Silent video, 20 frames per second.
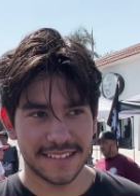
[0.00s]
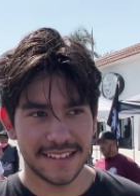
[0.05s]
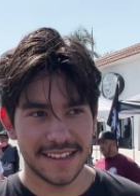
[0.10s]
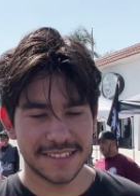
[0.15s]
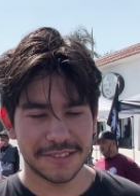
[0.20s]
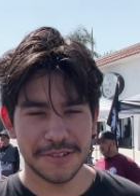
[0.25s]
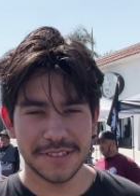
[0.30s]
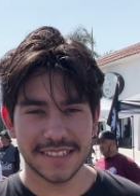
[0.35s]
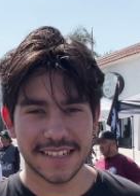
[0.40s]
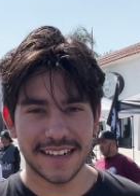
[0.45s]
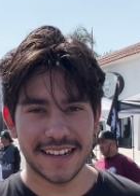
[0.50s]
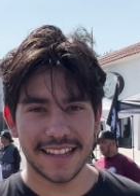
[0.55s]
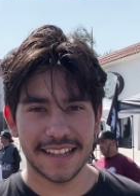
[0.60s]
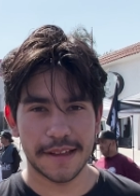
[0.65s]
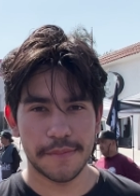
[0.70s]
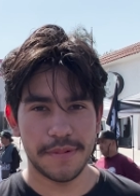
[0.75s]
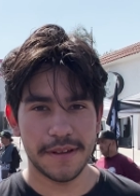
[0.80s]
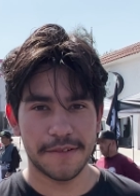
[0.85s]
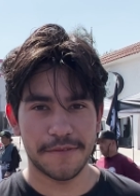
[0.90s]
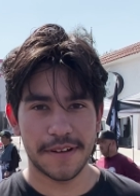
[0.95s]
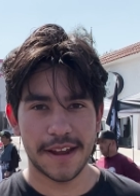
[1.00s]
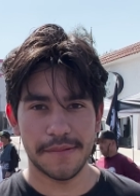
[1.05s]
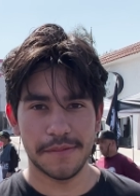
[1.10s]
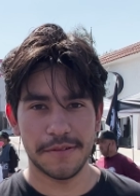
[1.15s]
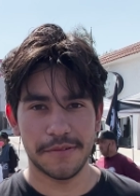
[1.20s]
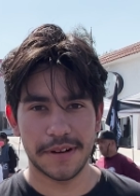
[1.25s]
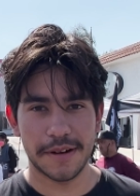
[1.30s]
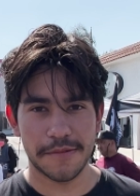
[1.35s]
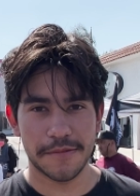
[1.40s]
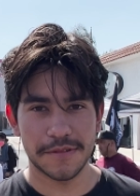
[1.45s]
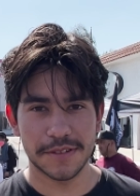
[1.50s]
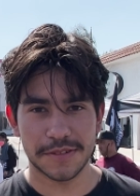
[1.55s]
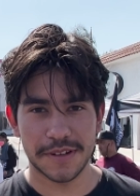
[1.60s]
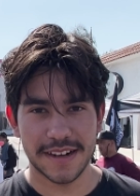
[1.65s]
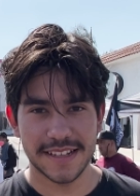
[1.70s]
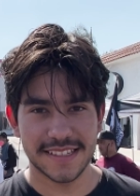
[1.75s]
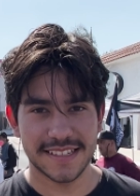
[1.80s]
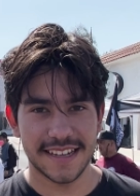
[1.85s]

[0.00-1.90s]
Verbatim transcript: It's always kind of like a big family when everyone's riding